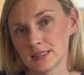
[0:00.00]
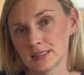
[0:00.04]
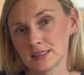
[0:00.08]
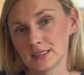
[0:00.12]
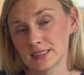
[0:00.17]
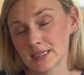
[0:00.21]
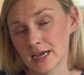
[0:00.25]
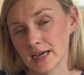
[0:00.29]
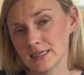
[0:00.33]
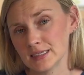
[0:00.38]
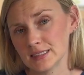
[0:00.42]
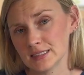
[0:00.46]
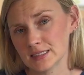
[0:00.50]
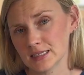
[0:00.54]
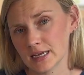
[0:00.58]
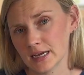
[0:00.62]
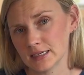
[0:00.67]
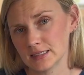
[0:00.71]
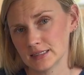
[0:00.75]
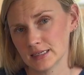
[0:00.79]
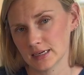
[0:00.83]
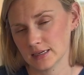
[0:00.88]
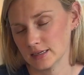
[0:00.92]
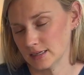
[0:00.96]
Side to
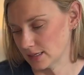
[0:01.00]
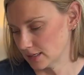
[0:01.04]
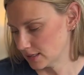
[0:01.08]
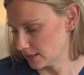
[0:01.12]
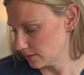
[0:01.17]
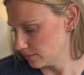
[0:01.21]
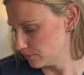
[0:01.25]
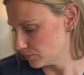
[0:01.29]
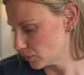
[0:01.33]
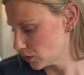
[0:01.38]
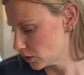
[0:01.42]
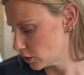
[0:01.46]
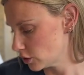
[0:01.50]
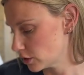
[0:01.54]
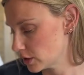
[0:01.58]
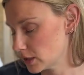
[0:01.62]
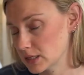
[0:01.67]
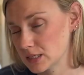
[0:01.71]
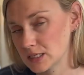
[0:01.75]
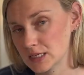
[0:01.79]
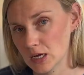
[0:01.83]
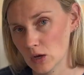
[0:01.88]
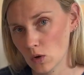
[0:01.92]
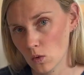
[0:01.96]
side technique. You're
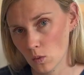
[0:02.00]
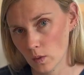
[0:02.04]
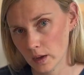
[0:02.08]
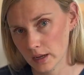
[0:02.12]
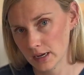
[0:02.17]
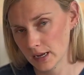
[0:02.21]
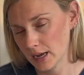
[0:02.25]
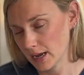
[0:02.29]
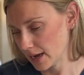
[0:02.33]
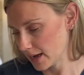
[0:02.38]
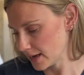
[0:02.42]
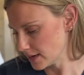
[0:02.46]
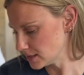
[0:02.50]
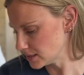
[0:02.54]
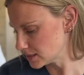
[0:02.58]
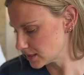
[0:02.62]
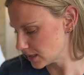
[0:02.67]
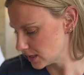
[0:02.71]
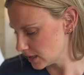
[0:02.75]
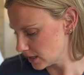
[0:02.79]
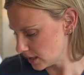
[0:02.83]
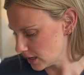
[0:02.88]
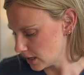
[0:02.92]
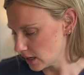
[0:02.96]
going to take one hand
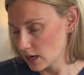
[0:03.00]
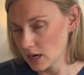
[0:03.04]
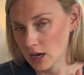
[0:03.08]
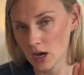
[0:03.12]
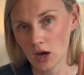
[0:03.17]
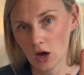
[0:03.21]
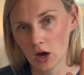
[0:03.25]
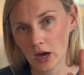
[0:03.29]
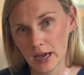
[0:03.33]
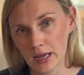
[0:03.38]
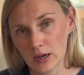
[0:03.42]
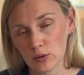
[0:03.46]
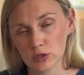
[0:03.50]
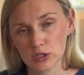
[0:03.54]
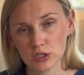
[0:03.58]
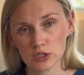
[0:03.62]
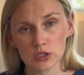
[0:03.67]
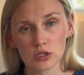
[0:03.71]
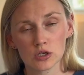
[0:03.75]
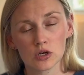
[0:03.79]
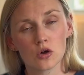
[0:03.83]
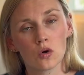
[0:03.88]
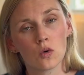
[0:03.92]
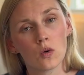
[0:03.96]
and it's
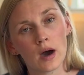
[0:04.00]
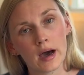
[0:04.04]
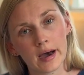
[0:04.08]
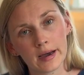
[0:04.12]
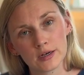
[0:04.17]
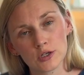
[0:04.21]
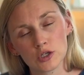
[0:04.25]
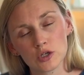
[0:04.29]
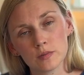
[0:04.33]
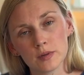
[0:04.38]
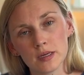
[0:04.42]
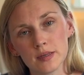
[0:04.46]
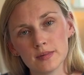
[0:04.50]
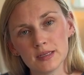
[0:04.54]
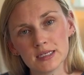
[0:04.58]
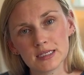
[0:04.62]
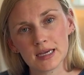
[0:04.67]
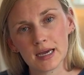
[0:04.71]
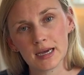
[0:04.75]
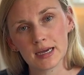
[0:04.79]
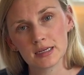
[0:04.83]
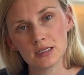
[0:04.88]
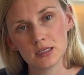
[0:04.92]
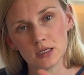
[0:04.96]
going to go under baby's
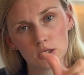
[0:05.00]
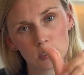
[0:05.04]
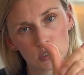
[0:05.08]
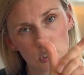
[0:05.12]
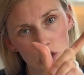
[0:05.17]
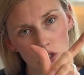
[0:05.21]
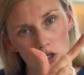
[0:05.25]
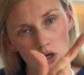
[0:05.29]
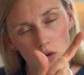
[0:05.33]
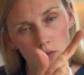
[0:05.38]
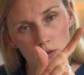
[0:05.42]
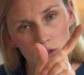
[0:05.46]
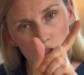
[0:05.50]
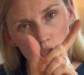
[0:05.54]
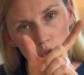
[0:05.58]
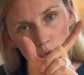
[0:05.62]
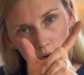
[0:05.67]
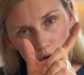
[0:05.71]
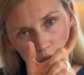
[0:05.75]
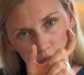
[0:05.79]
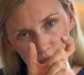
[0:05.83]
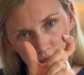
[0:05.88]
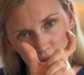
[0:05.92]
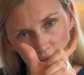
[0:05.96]
head to go into
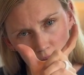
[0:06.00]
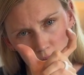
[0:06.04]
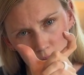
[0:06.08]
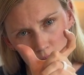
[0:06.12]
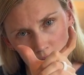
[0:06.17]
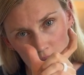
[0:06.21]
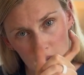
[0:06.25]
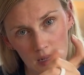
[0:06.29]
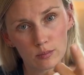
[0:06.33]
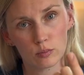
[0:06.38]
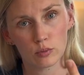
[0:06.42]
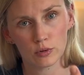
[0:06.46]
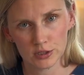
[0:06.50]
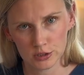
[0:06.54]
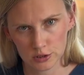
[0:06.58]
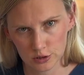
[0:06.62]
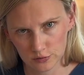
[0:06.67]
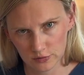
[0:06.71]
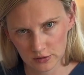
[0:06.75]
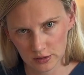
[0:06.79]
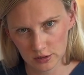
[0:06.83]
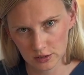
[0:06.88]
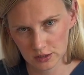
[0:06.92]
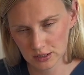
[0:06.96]
our thumb and pointer
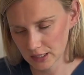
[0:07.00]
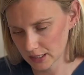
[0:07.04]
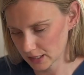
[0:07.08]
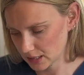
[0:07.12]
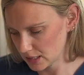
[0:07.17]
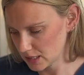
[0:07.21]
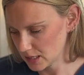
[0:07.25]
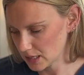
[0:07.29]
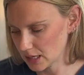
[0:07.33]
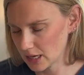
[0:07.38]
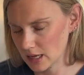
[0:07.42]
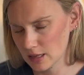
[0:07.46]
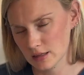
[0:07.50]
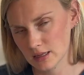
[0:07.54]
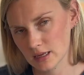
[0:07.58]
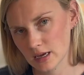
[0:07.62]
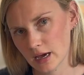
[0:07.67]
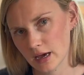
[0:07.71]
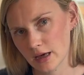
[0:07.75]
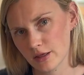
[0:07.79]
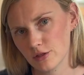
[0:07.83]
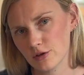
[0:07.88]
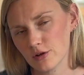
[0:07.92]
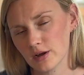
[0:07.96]
finger technique, and the
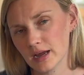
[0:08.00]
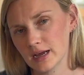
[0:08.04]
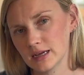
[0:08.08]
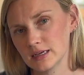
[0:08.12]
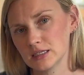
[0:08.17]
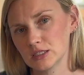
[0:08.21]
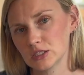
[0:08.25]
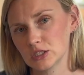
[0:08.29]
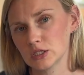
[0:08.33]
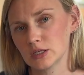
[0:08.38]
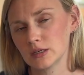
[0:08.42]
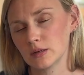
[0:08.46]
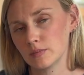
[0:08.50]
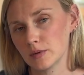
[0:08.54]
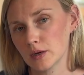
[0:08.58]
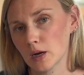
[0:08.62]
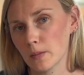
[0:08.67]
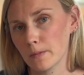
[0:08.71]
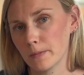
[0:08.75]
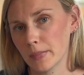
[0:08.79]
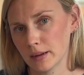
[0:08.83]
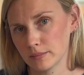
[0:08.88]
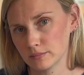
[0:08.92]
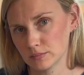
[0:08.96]
other hand is going to be our
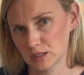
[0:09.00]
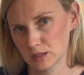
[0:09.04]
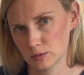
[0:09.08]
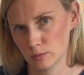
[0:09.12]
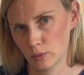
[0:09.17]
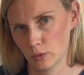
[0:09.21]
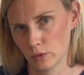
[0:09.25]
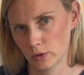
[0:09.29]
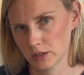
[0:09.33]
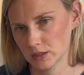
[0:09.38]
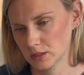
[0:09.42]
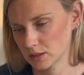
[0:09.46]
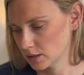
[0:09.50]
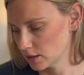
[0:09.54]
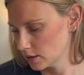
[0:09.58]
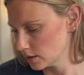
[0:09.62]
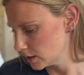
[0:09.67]
bum support.